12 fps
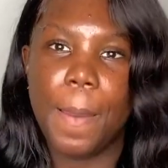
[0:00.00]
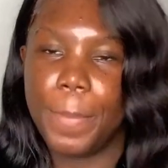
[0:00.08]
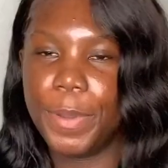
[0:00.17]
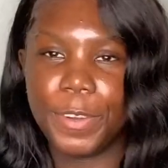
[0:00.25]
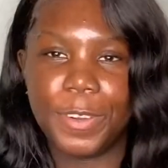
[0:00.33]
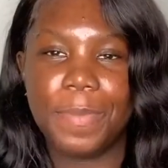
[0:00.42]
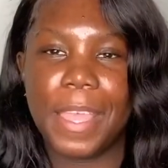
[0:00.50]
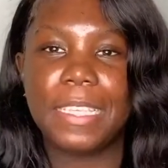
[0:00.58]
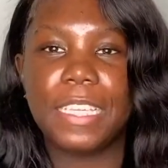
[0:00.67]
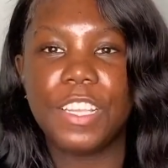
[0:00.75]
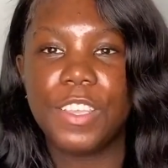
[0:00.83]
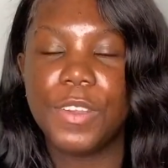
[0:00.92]
Boom, they
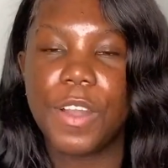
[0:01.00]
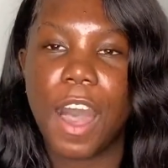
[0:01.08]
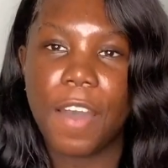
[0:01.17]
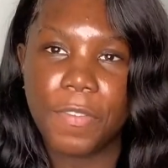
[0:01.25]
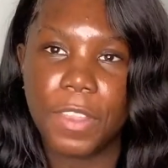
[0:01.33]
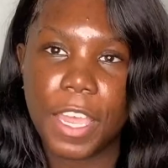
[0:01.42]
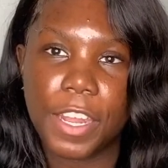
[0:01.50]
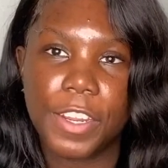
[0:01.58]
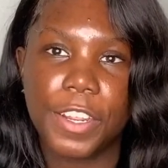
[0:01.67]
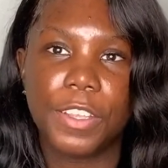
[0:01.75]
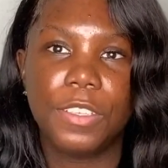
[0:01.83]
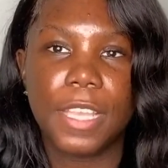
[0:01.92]
send you an offer letter,
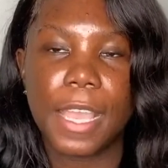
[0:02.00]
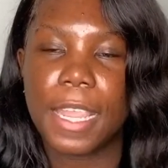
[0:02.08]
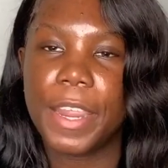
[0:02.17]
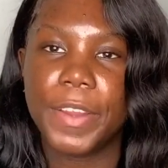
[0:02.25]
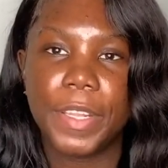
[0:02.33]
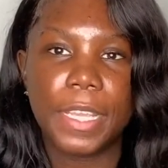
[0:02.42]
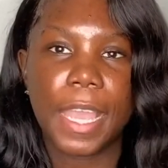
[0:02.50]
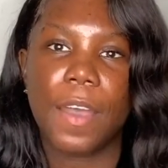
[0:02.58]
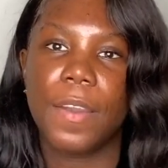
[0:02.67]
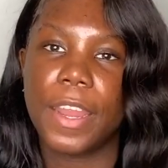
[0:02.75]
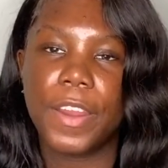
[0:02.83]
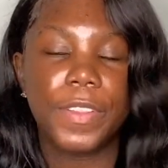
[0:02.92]
you check everything
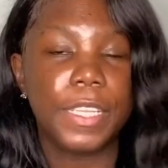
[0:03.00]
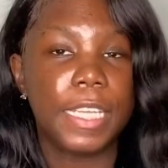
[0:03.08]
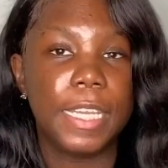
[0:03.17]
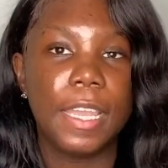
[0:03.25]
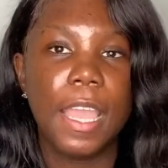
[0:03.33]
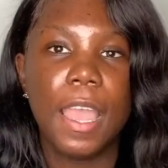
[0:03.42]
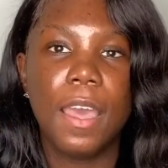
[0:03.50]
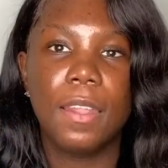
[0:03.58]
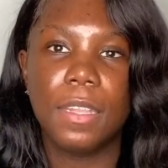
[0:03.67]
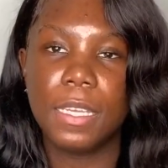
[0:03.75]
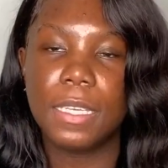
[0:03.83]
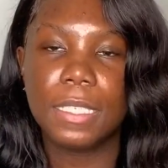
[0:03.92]
out, everything
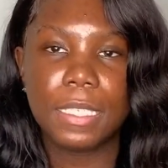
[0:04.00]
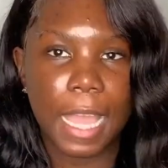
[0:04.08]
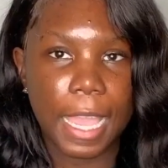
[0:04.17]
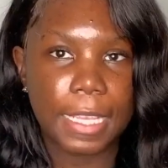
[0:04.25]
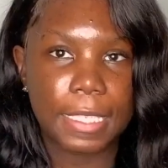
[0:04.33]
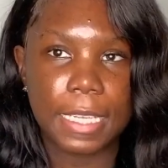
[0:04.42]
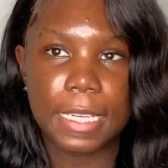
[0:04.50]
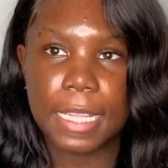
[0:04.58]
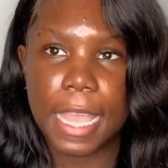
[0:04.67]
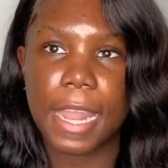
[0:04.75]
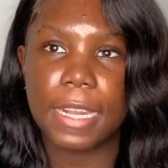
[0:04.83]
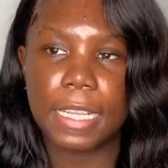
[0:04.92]
looks nice and
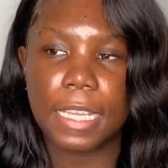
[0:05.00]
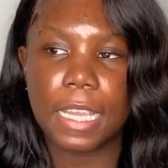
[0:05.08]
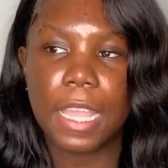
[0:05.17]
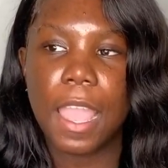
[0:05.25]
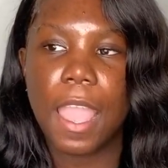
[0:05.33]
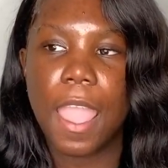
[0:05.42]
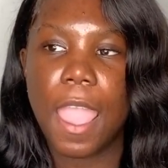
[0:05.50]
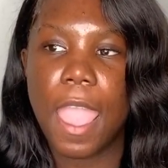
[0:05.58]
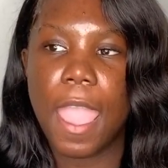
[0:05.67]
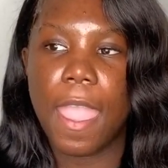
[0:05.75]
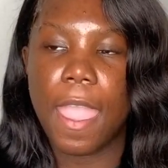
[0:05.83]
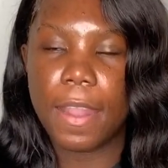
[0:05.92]
dandy
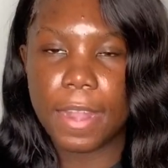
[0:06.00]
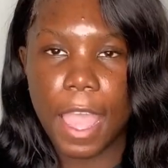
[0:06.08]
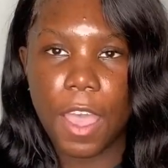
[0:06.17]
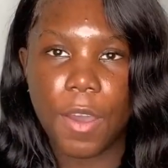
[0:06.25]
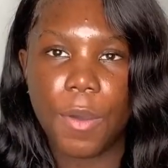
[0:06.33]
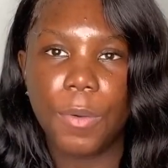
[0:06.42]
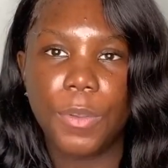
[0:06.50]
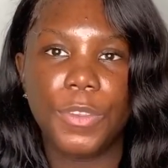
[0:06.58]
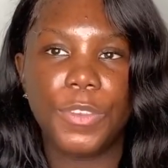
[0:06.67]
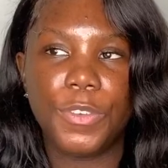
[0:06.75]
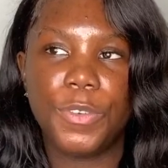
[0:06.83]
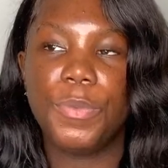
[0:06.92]
and now
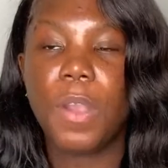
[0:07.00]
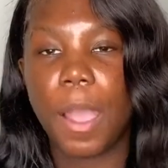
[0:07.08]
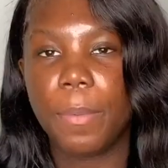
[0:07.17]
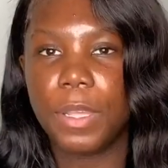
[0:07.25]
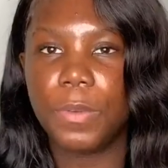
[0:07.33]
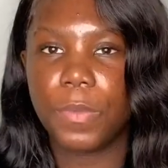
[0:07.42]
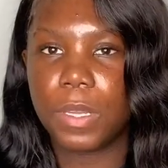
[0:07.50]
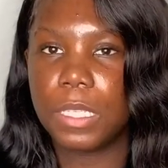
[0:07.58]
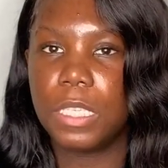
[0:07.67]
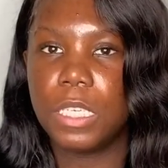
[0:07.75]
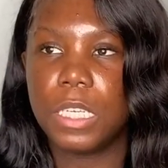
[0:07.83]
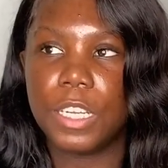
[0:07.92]
you probably want
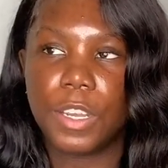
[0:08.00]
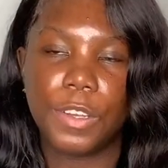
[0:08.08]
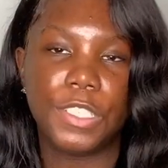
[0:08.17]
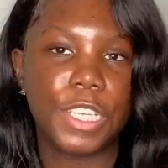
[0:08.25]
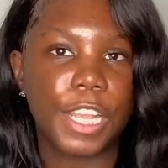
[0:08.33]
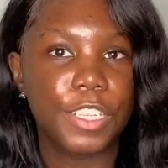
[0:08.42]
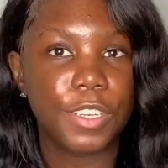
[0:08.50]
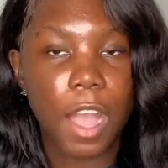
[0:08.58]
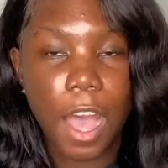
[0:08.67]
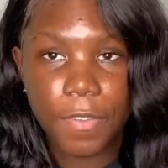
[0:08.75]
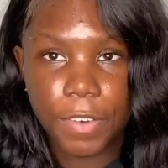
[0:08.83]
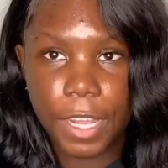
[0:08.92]
to negotiate your
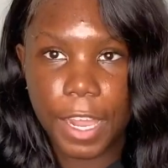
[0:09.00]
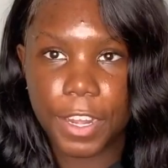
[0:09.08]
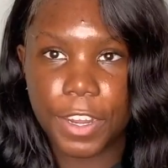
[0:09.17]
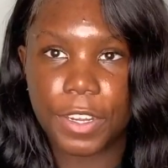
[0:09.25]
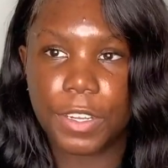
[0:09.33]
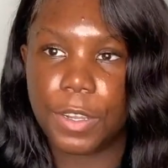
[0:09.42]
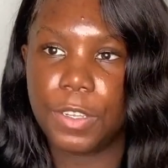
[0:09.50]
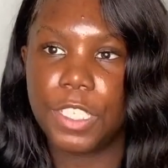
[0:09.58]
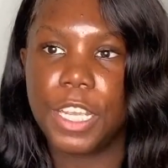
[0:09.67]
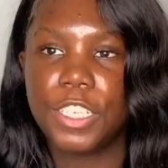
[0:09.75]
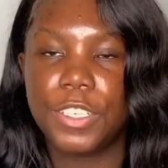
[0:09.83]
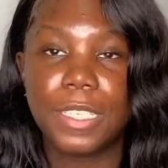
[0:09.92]
offer letter,
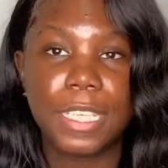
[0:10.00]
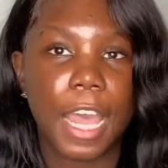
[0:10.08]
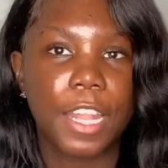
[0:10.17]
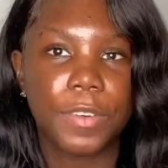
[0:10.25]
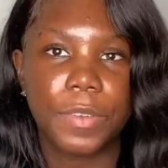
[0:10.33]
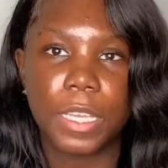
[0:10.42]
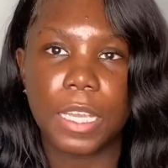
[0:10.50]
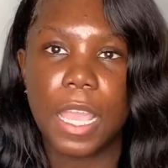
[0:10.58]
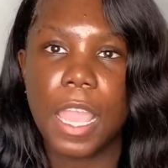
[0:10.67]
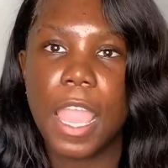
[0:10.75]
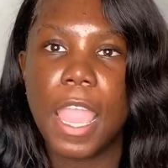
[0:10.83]
negotiate your salary.